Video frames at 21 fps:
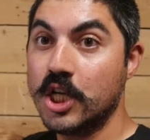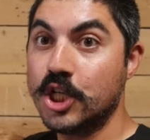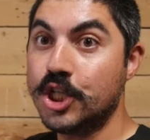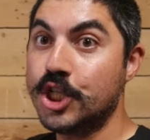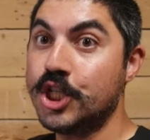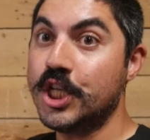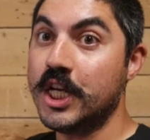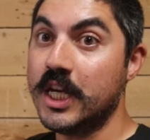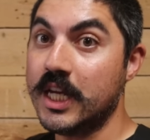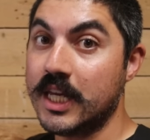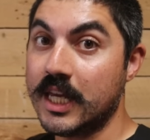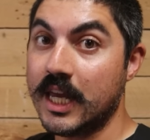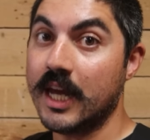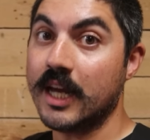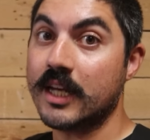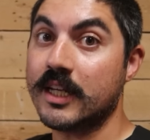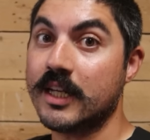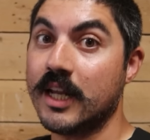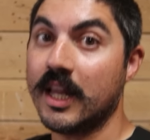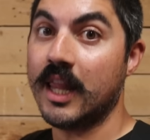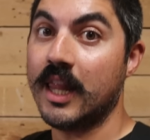She
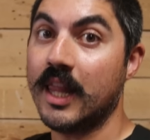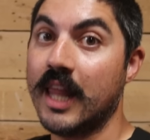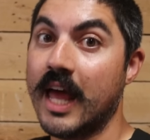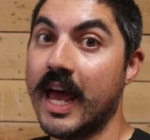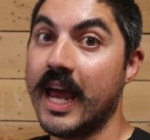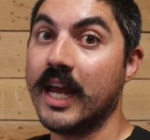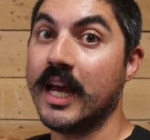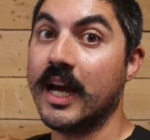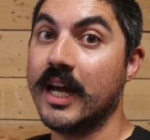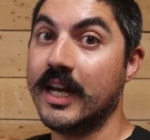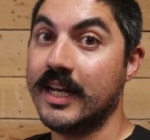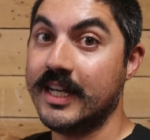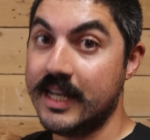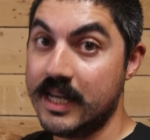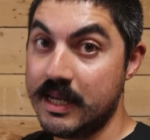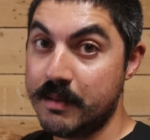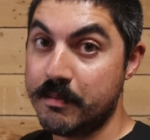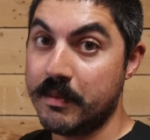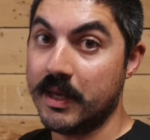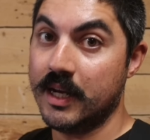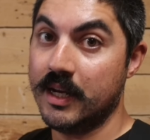kicked like a
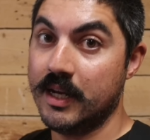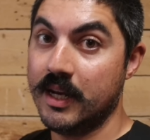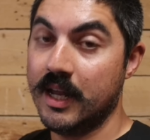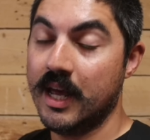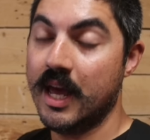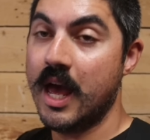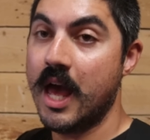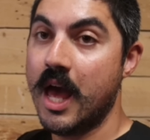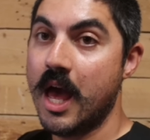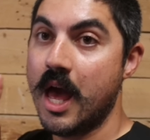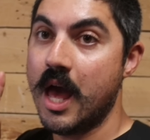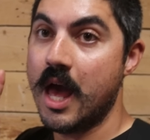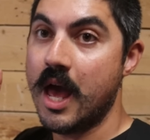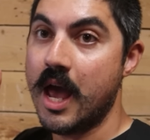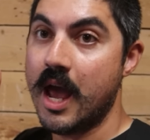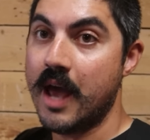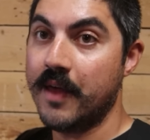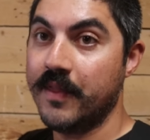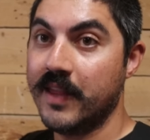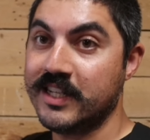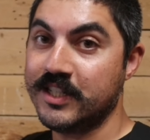demon
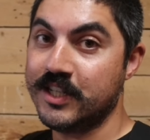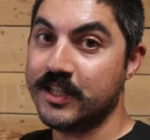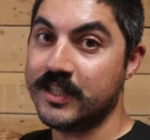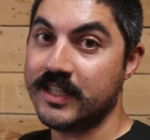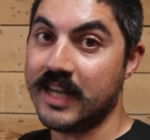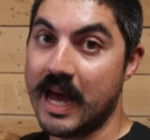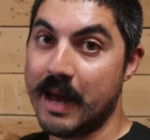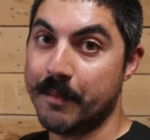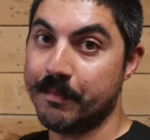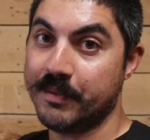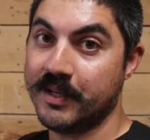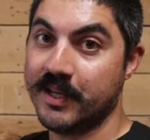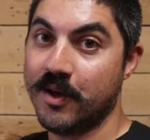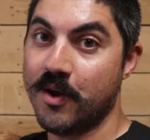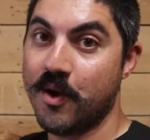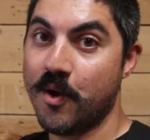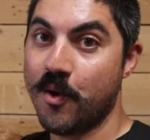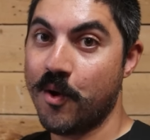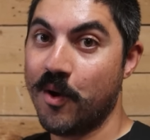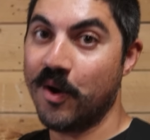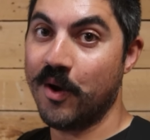and then she stopped.
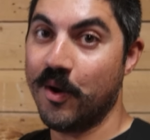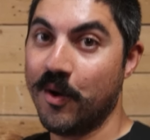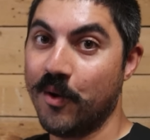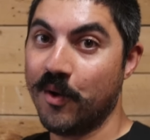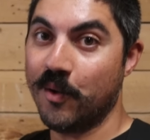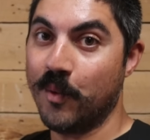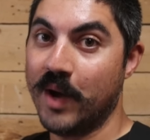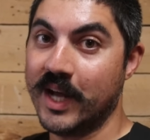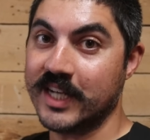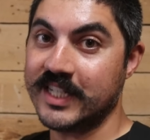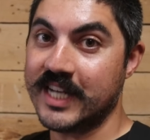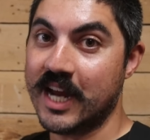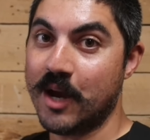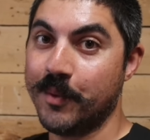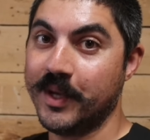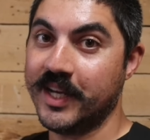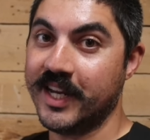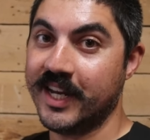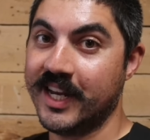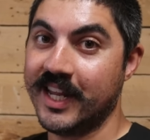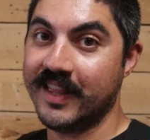Watch how
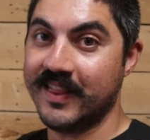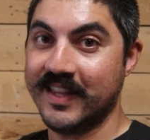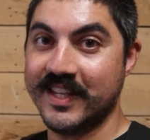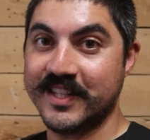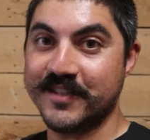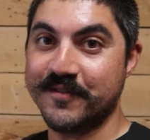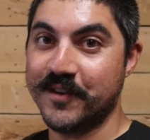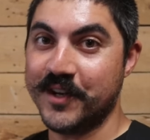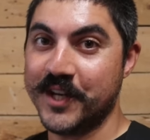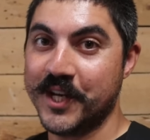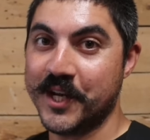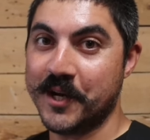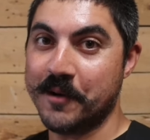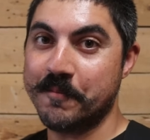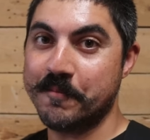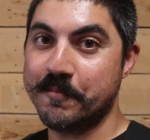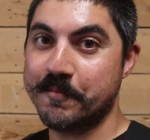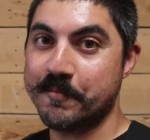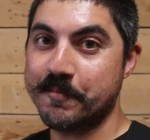we did it in this video.